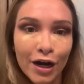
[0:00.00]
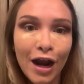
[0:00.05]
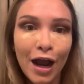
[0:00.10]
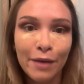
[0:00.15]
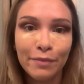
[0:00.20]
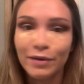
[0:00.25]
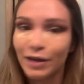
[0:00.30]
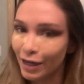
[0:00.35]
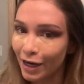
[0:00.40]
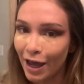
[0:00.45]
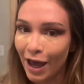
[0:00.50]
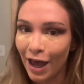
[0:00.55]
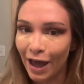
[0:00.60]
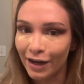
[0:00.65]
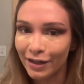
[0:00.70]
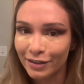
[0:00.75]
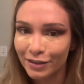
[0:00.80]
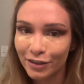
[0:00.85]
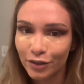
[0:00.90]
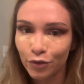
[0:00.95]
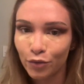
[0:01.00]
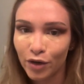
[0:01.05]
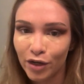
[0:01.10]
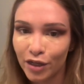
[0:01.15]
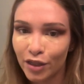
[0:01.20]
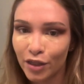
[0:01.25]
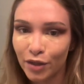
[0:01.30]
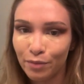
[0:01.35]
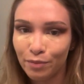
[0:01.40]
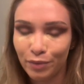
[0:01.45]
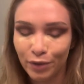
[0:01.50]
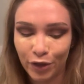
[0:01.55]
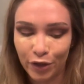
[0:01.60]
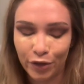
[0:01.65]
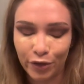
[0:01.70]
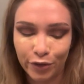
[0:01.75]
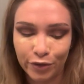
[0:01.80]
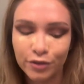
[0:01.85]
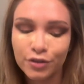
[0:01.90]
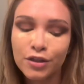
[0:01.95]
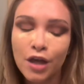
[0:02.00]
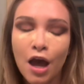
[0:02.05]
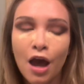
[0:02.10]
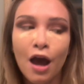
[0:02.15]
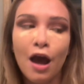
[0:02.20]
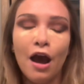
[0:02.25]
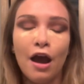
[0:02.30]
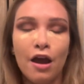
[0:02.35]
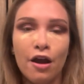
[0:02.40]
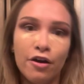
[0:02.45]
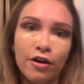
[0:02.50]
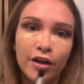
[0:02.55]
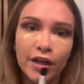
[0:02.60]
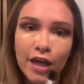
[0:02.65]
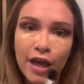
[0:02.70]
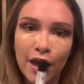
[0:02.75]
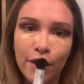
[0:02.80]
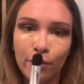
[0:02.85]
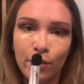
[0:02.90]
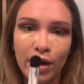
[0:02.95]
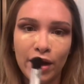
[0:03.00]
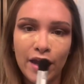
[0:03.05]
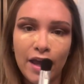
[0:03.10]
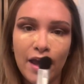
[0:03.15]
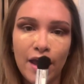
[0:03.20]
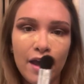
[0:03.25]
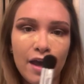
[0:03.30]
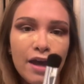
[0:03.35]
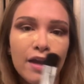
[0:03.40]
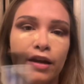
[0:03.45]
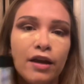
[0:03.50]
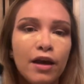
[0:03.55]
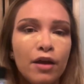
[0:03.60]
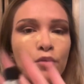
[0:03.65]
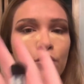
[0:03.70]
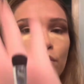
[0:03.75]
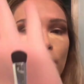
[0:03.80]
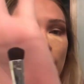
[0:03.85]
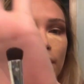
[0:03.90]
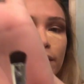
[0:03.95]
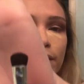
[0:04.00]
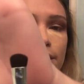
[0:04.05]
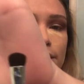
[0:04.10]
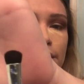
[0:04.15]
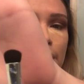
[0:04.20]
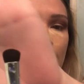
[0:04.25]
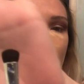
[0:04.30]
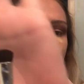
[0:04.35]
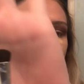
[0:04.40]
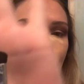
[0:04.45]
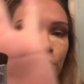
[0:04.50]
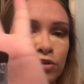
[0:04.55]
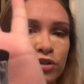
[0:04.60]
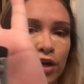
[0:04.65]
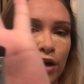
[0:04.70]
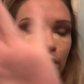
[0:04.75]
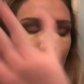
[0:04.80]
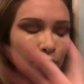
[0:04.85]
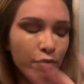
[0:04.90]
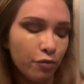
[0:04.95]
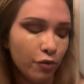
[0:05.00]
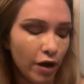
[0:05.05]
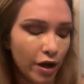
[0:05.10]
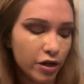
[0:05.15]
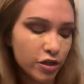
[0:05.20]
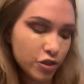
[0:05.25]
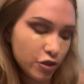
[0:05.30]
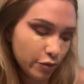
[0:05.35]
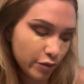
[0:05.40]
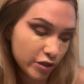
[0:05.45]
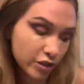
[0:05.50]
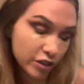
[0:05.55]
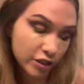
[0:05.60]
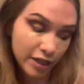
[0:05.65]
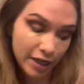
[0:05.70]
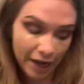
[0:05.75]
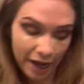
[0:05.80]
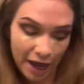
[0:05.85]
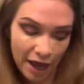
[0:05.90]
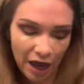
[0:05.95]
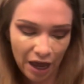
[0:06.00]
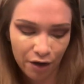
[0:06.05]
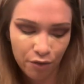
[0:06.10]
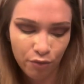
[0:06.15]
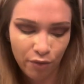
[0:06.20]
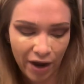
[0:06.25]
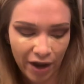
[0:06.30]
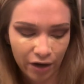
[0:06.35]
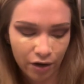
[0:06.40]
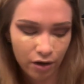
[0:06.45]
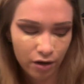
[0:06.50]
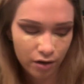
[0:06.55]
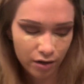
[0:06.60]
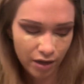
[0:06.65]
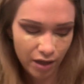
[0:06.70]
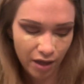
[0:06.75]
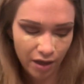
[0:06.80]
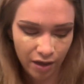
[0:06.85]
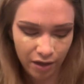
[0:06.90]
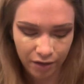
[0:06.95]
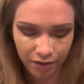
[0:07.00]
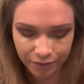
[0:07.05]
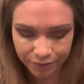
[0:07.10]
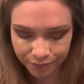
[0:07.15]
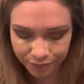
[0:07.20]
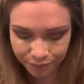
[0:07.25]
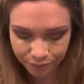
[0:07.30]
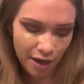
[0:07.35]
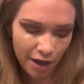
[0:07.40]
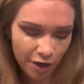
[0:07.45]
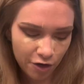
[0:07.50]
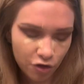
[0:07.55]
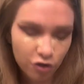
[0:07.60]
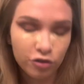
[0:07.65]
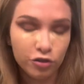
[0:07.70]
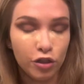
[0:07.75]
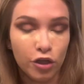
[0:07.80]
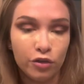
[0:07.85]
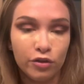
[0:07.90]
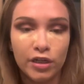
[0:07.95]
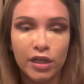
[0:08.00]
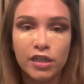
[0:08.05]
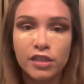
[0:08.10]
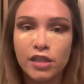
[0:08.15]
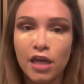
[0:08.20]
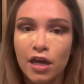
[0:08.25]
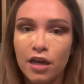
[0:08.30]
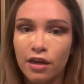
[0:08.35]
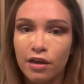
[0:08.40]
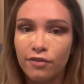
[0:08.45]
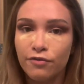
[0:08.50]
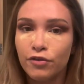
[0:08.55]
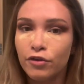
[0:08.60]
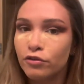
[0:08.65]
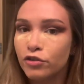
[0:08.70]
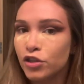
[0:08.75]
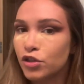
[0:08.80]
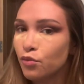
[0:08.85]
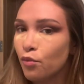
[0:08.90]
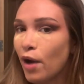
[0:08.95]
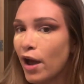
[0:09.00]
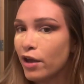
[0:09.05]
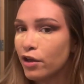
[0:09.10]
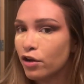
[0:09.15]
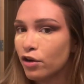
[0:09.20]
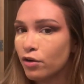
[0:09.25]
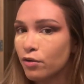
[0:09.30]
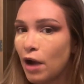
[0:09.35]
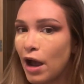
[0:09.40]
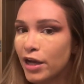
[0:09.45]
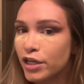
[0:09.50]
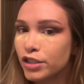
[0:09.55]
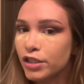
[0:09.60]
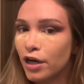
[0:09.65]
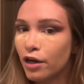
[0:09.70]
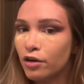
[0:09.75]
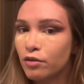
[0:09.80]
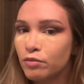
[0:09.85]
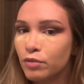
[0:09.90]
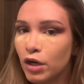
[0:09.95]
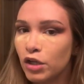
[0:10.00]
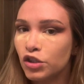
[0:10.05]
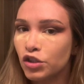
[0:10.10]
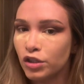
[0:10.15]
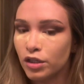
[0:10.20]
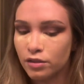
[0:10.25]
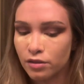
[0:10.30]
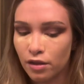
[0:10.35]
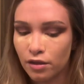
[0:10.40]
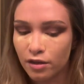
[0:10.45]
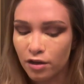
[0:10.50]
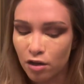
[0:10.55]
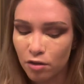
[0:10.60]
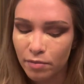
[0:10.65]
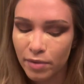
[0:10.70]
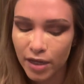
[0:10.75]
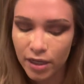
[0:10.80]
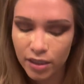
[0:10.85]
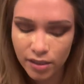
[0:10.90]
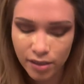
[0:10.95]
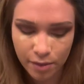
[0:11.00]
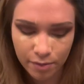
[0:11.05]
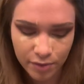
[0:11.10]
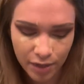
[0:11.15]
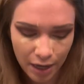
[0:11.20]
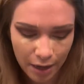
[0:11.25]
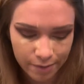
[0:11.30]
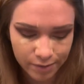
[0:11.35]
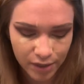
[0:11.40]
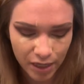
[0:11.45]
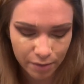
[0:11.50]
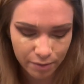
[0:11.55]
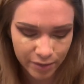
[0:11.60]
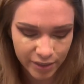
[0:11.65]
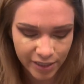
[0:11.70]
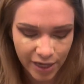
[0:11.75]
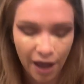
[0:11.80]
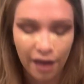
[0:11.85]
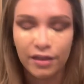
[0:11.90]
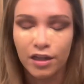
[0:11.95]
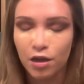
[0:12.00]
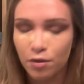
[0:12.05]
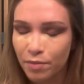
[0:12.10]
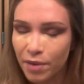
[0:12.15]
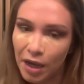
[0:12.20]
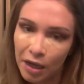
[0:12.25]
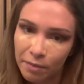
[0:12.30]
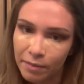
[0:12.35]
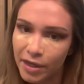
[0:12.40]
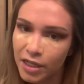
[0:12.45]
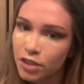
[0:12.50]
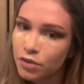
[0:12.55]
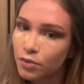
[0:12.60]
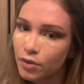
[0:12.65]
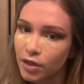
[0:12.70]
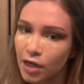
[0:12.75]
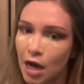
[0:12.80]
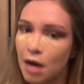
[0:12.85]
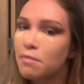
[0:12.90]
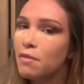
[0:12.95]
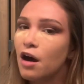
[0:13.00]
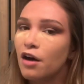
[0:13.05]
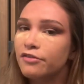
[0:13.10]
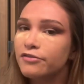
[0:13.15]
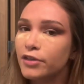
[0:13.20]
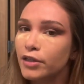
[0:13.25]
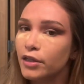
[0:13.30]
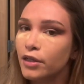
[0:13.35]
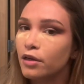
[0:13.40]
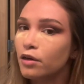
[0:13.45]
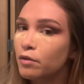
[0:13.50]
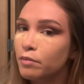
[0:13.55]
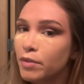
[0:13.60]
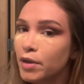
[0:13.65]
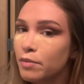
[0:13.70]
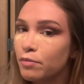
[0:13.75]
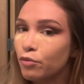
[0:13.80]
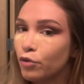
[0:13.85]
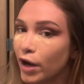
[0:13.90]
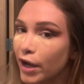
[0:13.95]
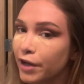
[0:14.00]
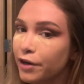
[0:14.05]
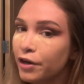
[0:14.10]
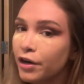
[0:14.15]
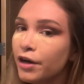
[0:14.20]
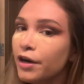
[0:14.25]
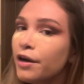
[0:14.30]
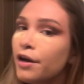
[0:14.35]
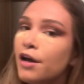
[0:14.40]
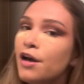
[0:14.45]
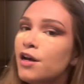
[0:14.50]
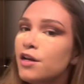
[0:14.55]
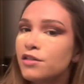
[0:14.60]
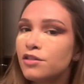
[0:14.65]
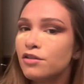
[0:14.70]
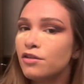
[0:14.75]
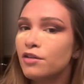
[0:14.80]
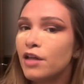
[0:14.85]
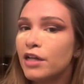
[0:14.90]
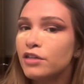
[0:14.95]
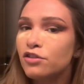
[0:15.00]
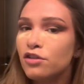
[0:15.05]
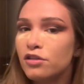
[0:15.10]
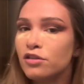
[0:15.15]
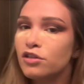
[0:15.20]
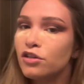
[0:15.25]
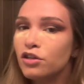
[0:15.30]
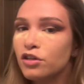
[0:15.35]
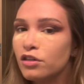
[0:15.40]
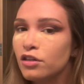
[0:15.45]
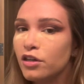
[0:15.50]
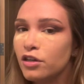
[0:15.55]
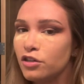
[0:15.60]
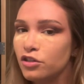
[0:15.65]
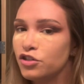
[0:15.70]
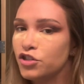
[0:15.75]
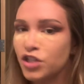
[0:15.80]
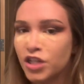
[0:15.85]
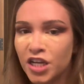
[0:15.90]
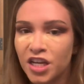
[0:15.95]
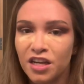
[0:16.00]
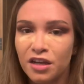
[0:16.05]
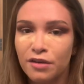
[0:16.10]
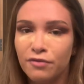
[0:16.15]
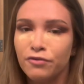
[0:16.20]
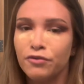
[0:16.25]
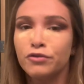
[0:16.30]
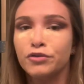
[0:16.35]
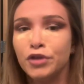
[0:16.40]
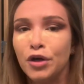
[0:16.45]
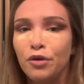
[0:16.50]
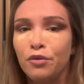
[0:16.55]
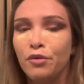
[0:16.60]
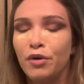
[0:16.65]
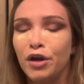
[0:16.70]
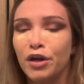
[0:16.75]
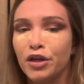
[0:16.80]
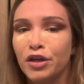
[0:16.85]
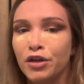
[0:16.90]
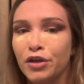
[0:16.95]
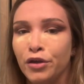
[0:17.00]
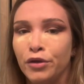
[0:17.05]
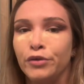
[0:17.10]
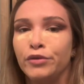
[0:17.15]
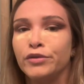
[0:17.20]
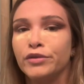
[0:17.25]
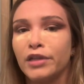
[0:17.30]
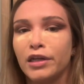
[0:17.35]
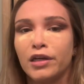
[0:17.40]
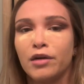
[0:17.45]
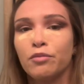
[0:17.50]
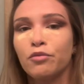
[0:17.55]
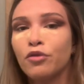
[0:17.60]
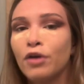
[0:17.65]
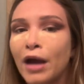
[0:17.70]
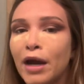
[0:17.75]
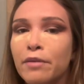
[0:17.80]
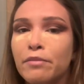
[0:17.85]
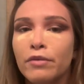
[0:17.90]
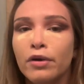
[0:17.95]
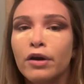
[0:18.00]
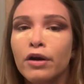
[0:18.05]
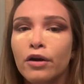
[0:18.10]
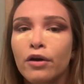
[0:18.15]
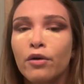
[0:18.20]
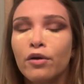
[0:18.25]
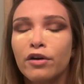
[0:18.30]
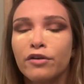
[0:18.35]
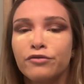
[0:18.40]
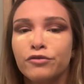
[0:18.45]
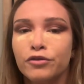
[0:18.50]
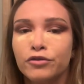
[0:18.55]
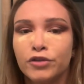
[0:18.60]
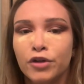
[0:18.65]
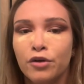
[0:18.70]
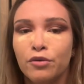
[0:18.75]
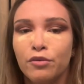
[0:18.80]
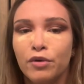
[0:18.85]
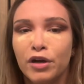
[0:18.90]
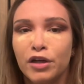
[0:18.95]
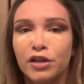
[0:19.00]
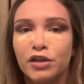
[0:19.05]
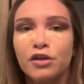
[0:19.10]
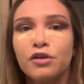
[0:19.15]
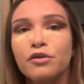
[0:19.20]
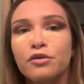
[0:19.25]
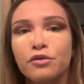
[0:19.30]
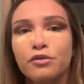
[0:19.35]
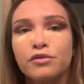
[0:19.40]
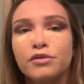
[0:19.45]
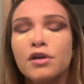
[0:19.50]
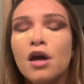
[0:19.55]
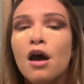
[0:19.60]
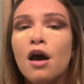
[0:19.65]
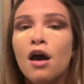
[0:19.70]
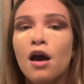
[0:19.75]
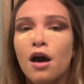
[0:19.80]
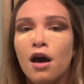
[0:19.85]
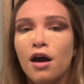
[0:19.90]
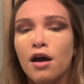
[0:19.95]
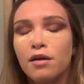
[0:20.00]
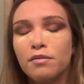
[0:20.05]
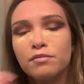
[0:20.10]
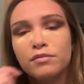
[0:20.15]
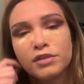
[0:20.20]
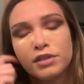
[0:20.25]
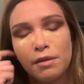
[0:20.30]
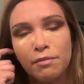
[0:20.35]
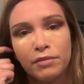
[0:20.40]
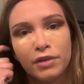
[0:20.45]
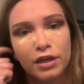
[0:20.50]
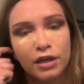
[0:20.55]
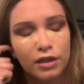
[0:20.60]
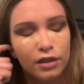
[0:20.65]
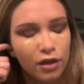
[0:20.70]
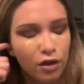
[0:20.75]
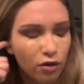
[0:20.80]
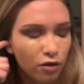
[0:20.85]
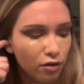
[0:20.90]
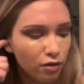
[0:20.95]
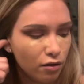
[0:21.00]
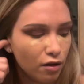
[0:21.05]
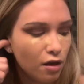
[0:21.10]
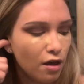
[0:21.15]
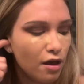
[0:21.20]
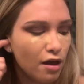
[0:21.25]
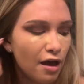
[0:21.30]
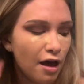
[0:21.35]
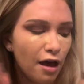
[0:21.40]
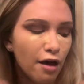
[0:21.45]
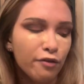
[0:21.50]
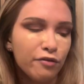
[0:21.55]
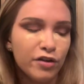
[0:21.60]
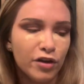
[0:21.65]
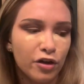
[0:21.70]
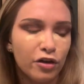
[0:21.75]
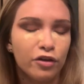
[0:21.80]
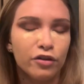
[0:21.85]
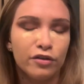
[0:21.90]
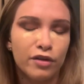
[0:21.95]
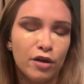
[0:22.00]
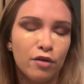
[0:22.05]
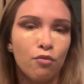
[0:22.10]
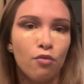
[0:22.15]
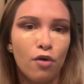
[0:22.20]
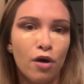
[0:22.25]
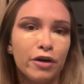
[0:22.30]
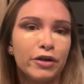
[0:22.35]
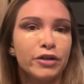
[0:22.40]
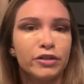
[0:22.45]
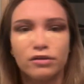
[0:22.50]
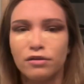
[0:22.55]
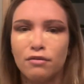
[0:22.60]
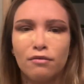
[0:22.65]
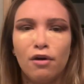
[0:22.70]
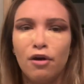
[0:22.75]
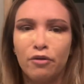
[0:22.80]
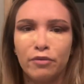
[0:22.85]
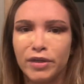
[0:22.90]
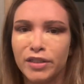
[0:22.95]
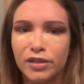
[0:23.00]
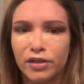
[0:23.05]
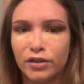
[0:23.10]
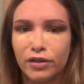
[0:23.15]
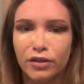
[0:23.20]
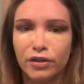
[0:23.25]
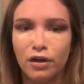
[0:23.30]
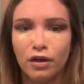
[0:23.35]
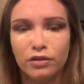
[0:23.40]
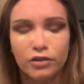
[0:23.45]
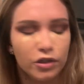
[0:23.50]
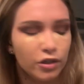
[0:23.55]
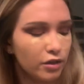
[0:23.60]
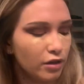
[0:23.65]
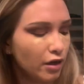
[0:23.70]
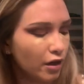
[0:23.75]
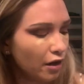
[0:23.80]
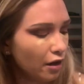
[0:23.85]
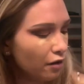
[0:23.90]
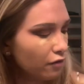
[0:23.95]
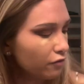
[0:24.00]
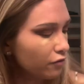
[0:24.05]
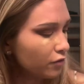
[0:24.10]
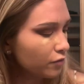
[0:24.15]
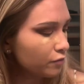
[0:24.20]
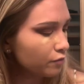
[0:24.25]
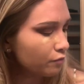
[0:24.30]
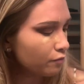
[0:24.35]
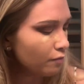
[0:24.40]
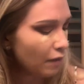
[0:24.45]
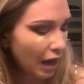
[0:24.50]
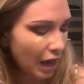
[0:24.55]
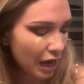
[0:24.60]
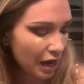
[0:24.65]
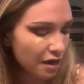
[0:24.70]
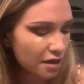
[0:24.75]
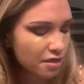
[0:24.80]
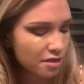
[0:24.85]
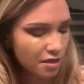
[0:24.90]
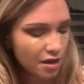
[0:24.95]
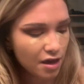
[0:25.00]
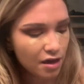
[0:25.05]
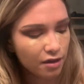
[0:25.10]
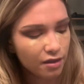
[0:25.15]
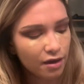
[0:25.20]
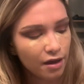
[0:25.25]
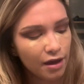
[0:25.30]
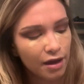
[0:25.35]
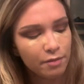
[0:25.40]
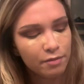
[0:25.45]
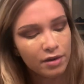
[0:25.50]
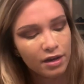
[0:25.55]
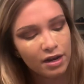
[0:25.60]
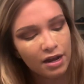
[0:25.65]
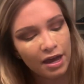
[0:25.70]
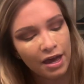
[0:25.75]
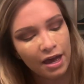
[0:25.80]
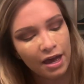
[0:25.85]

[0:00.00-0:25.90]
I'm gonna head into one of the blues. I already went ahead and wet this eyeshadow brush, so we're just gonna head right on in. And you'll notice that if you just wet your eyeshadow brush just a little bit, sometimes like metallic pigments will come off a little bit brighter. So that's just a good little cheat if you don't want to use like a primer, or if you don't want to use something a little heavier, then water is always a good alternative. But I think that I'm gonna